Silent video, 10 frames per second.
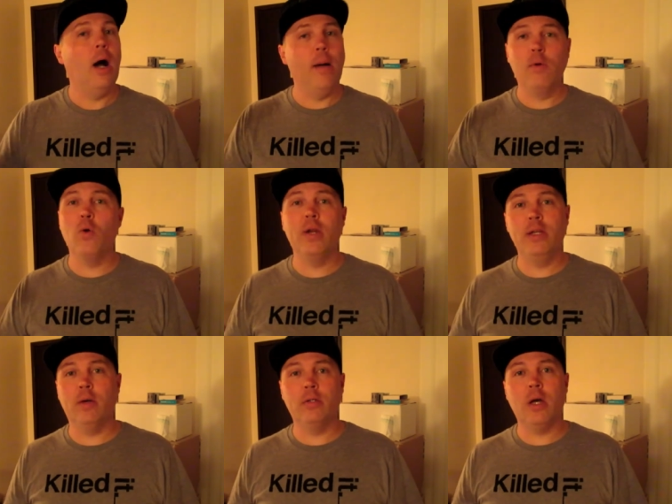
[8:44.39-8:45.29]
I'm going to
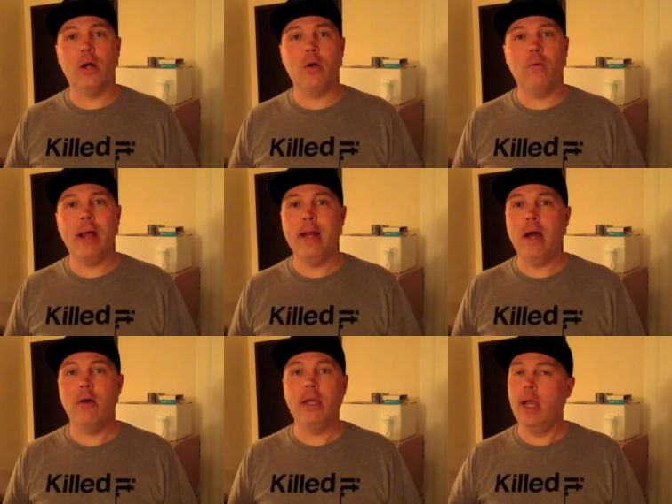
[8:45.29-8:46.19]
Del Taco right
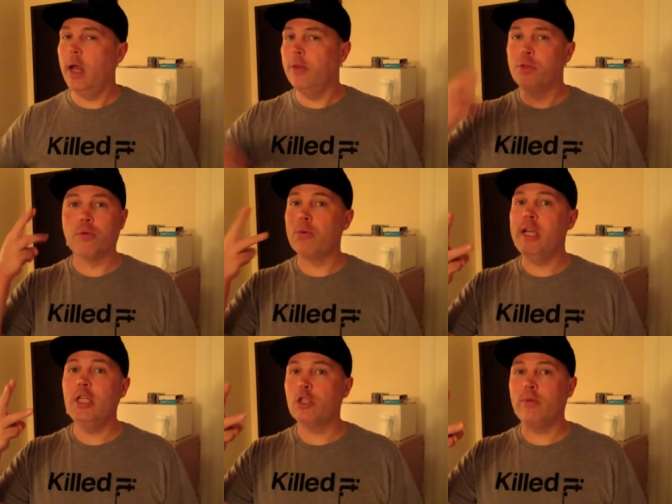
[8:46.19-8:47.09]
now to get
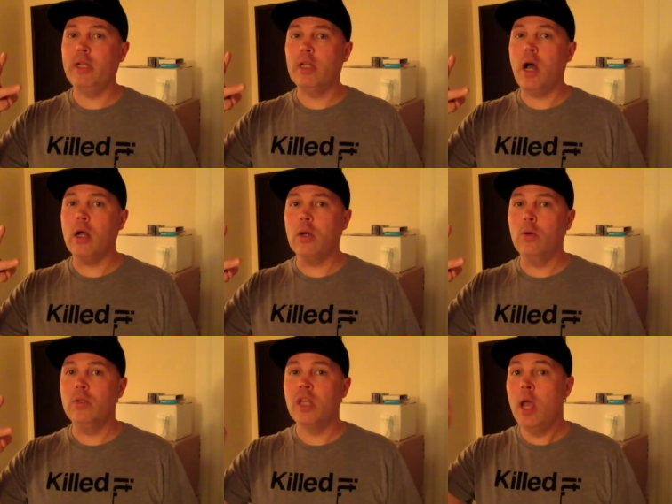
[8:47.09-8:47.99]
three street
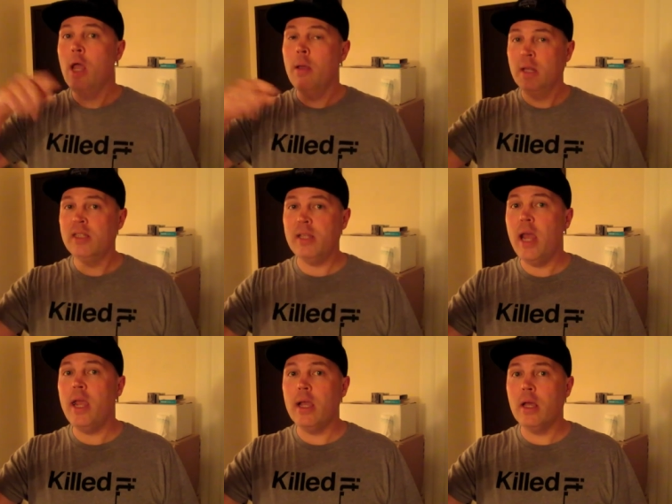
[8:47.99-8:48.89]
tacos,
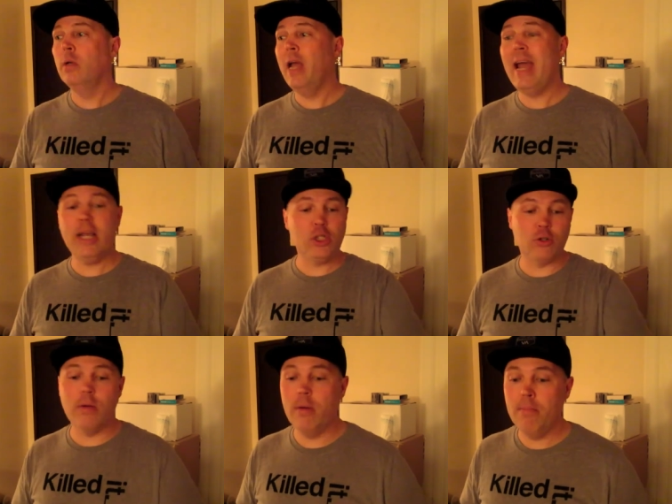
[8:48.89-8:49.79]
steak,
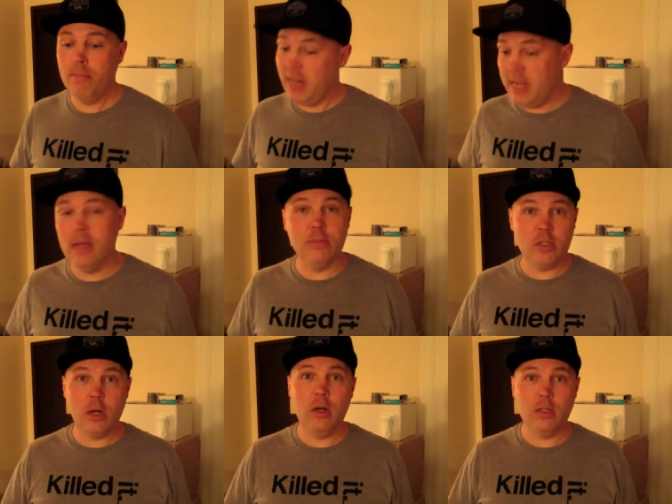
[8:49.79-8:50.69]
extra medium
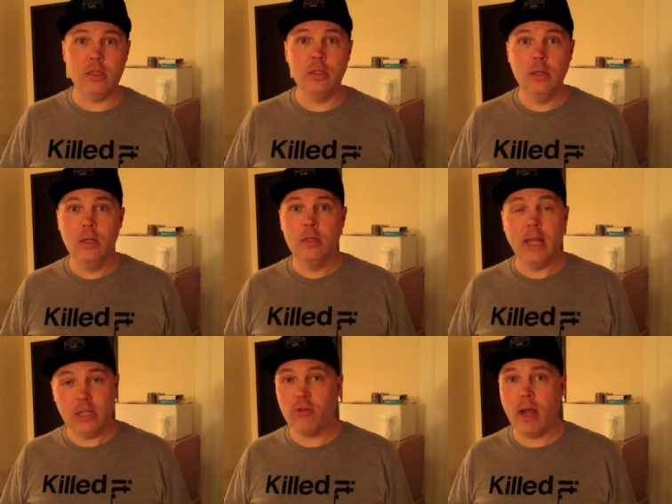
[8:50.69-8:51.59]
sauce.
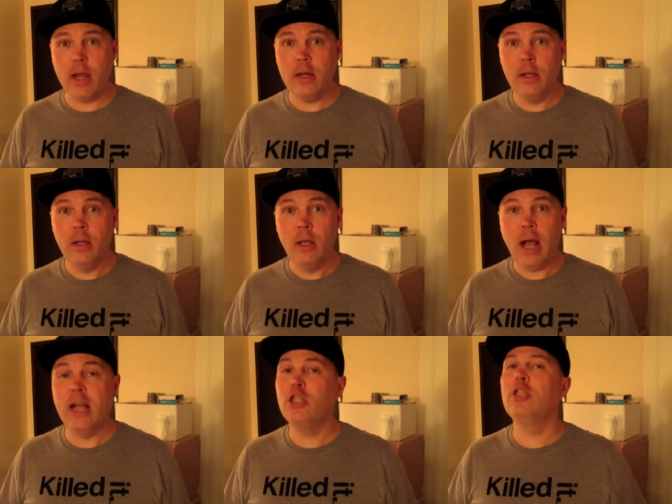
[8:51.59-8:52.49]
That's right.
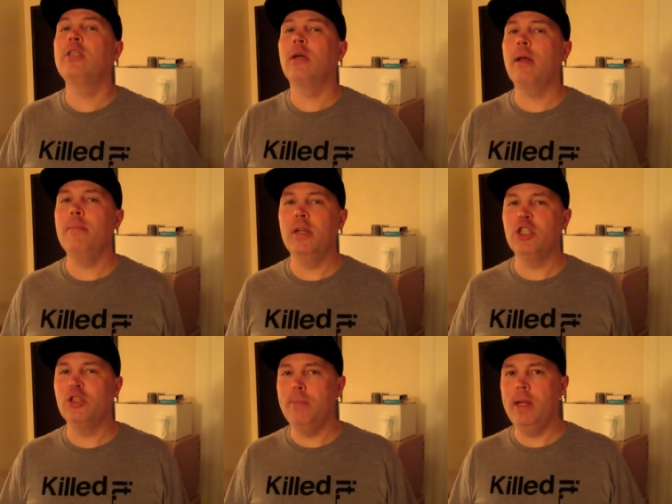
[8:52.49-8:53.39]
I should tell that
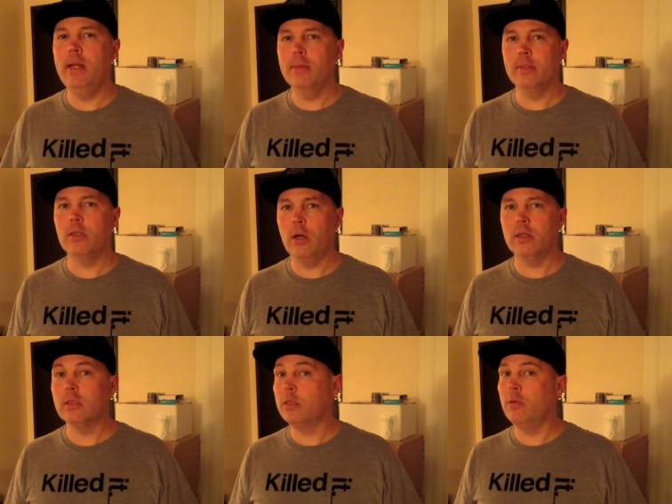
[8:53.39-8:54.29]
bitch medium
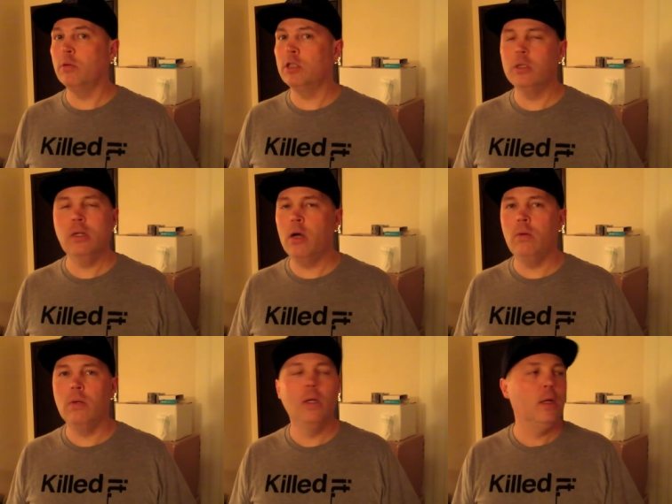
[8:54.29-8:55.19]
sauce and see what she, no.